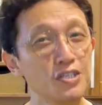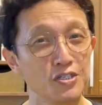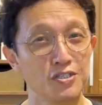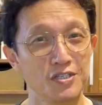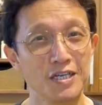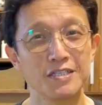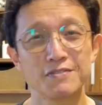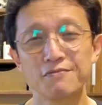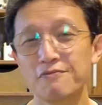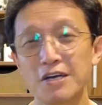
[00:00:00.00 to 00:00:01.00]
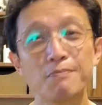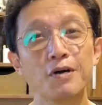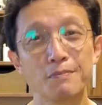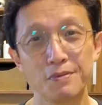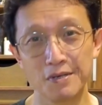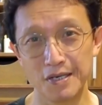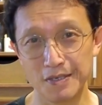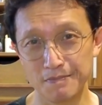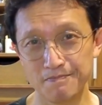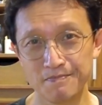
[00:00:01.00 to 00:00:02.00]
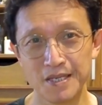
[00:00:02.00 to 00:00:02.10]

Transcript: dish that is very popular